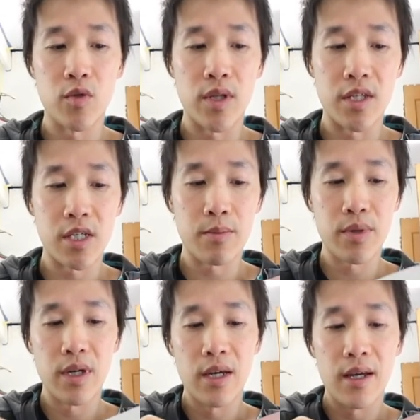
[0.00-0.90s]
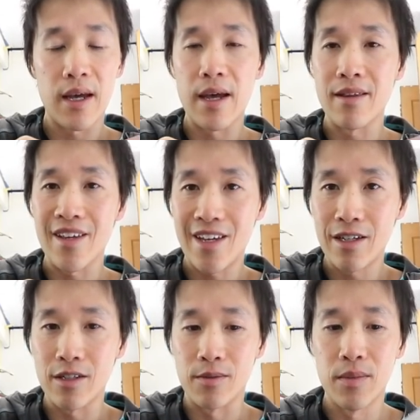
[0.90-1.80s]
between the tip and the
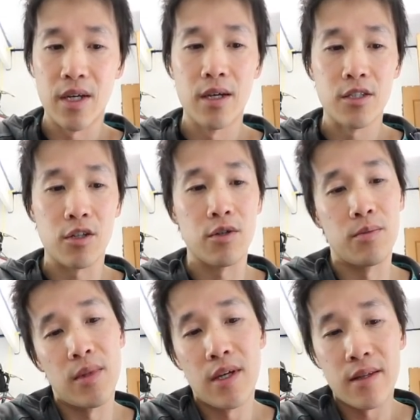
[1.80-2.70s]
heel. So